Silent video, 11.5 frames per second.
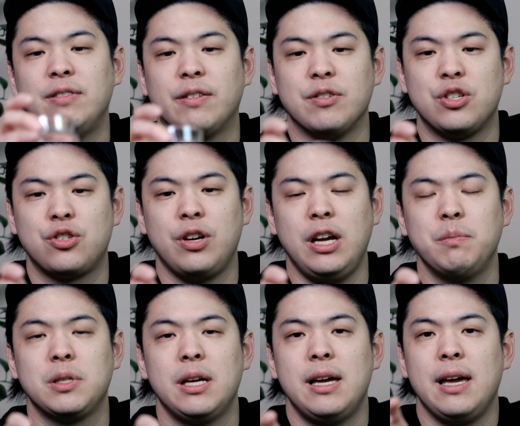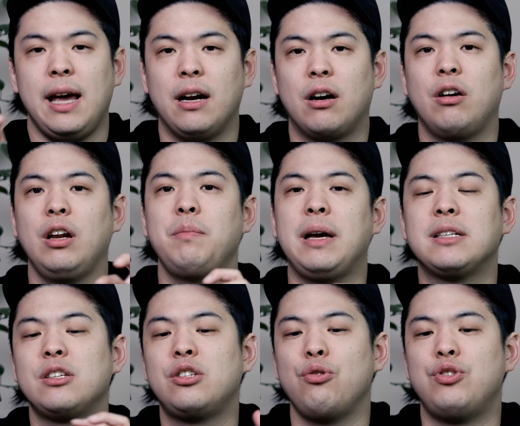different streams, it already makes it
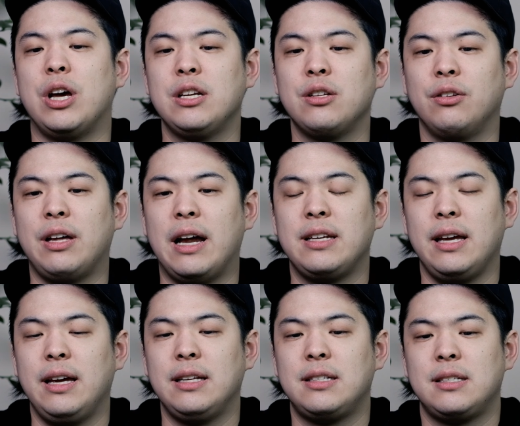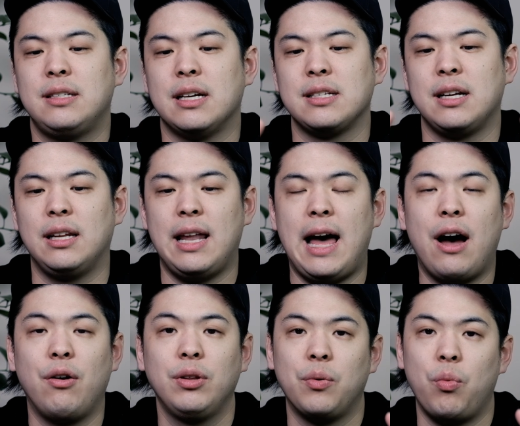so gentle that it doesn't
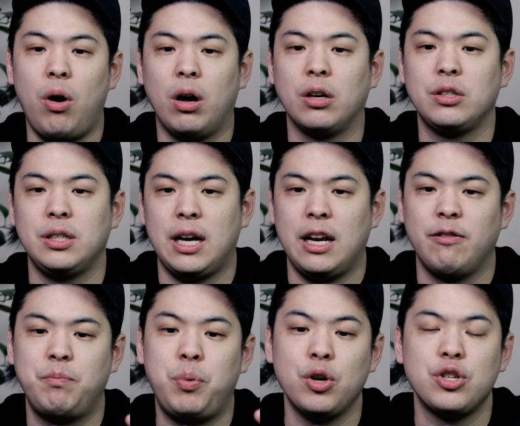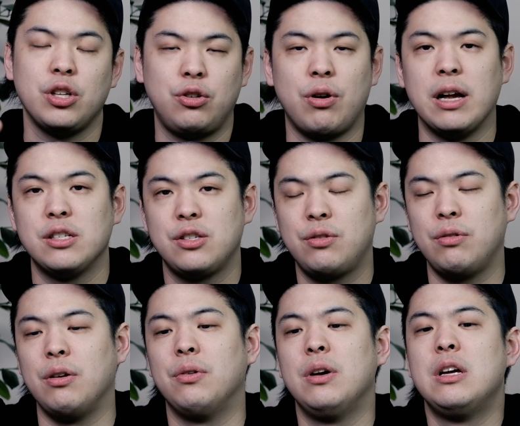allow the water to kind of push the grinds
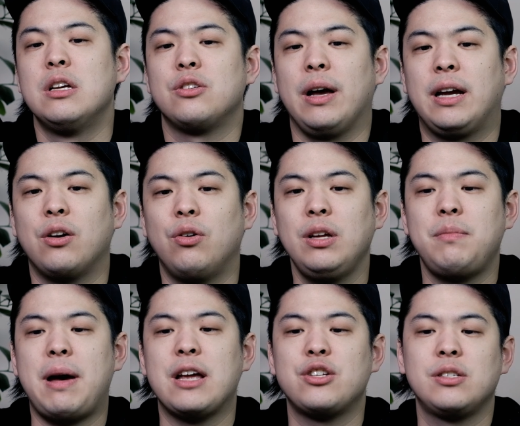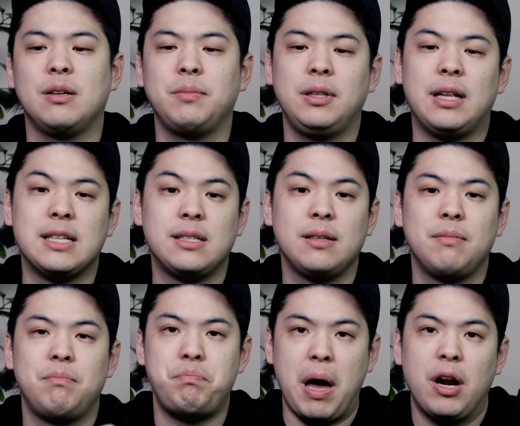through. So I can only imagine something that's
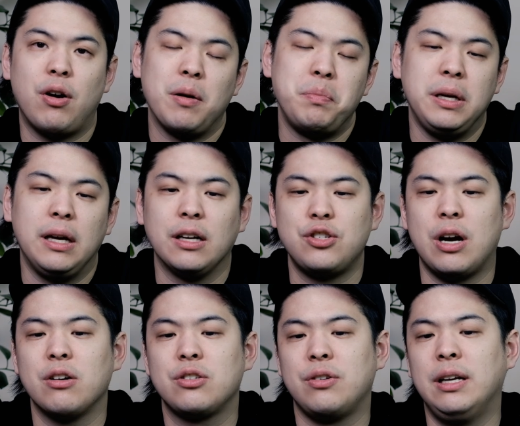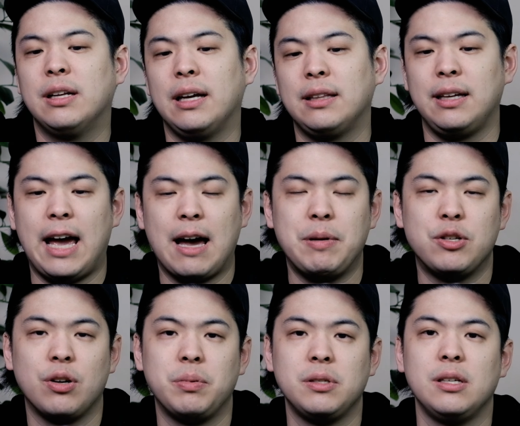better at being a shower screen, like the Gabby
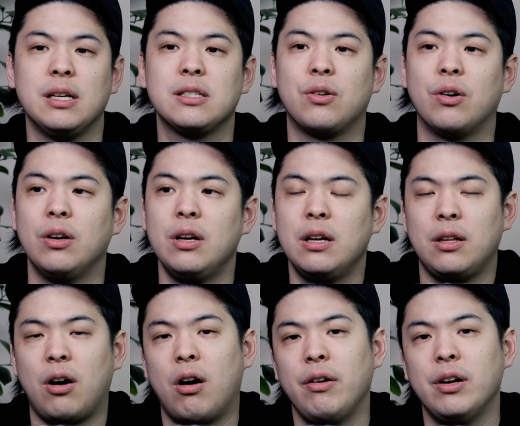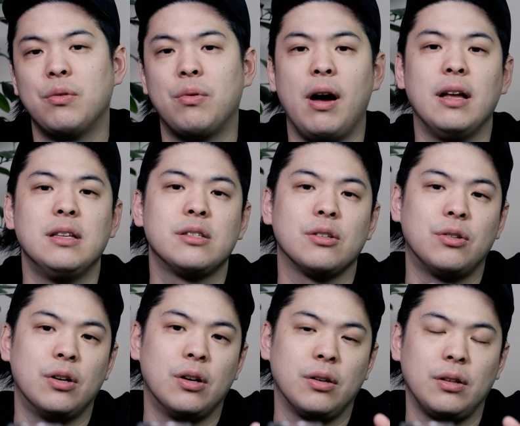Drip Assist or the Hario ones
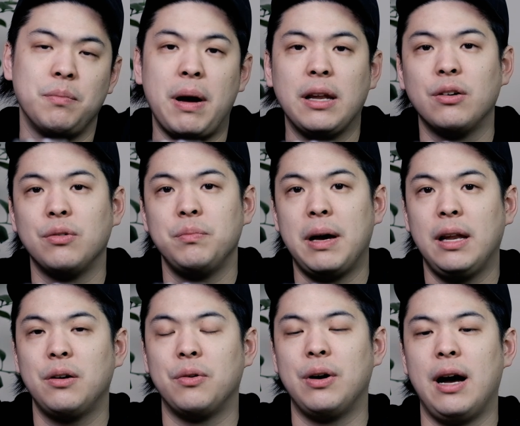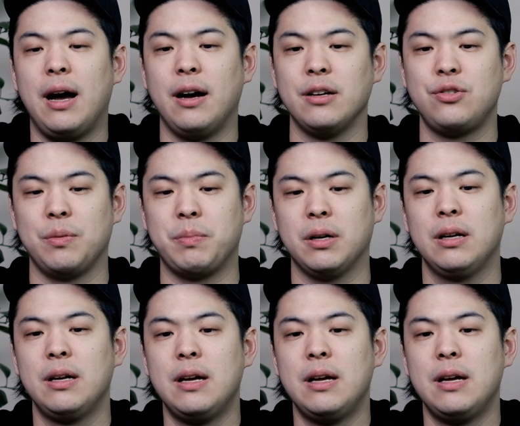or the Mellow dripper.